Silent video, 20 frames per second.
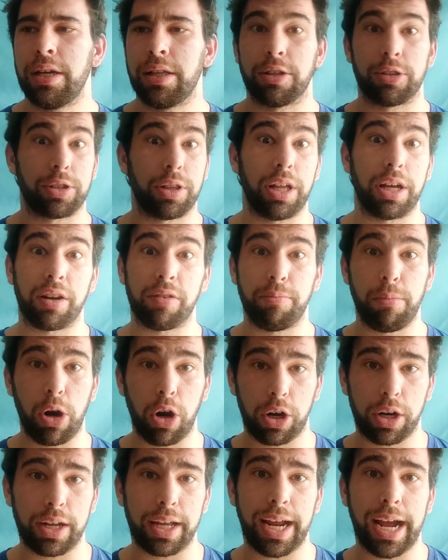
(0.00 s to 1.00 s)
There's a lot of
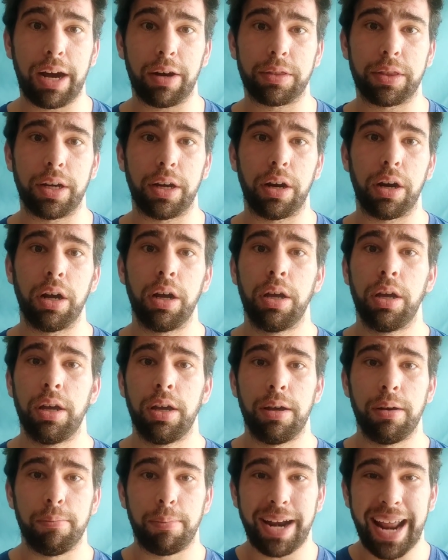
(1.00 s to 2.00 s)
marketing out there,
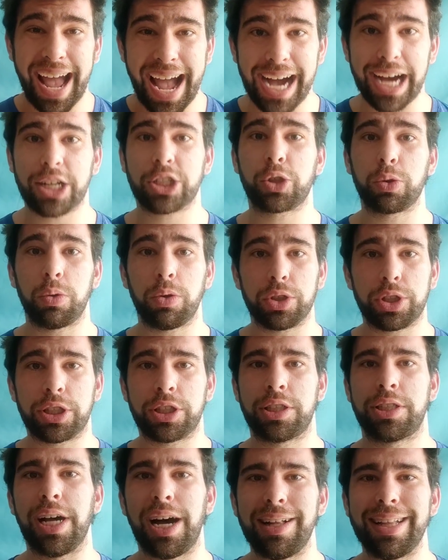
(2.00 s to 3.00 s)
but actual
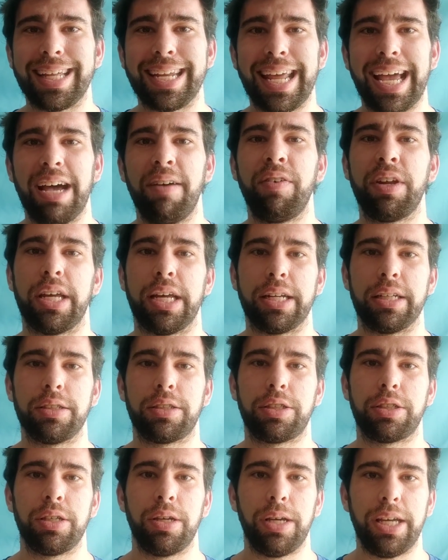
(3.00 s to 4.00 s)
solid
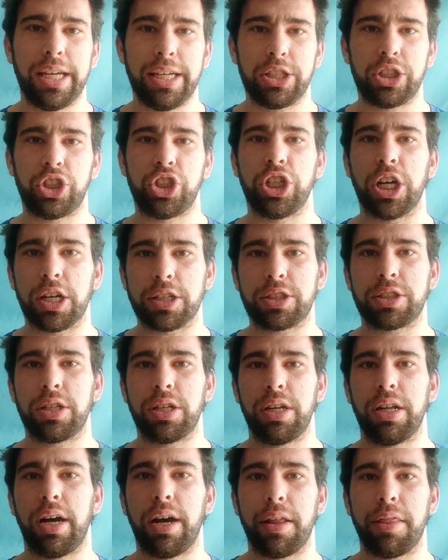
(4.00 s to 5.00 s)
evidence is
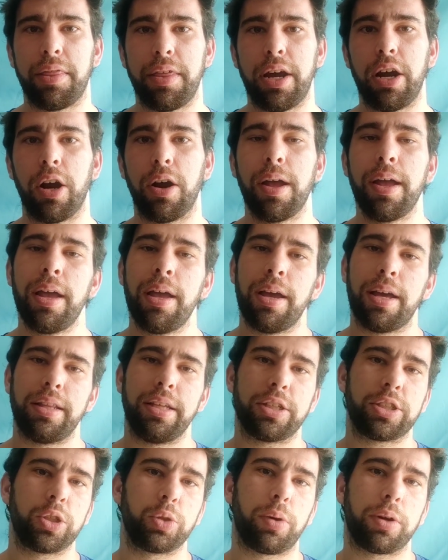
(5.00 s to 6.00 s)
just not there. And
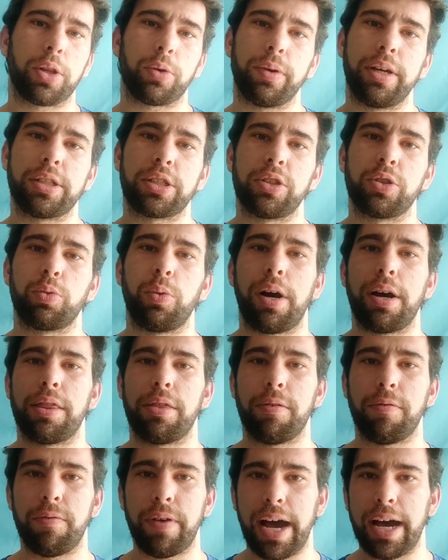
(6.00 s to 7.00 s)
this is one of the reasons why
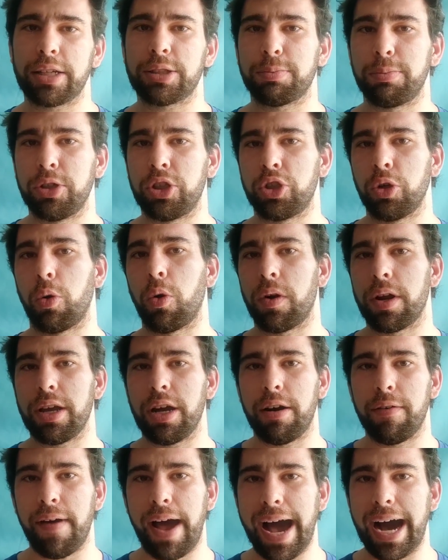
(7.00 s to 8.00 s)
the vast
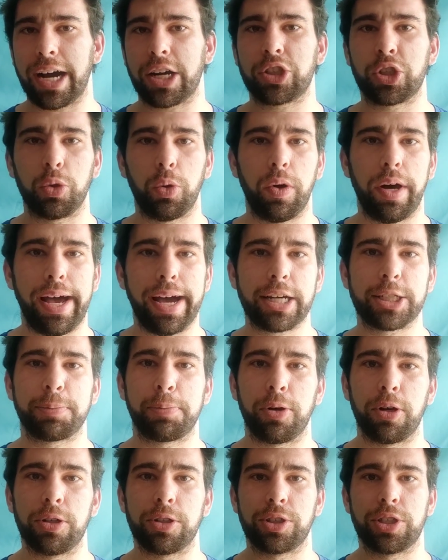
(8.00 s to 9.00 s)
majority of actual
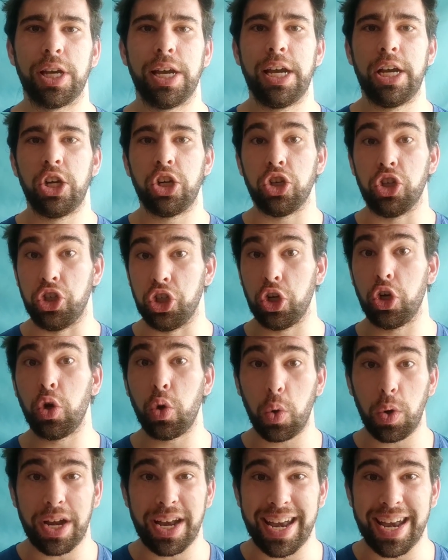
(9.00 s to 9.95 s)
experts do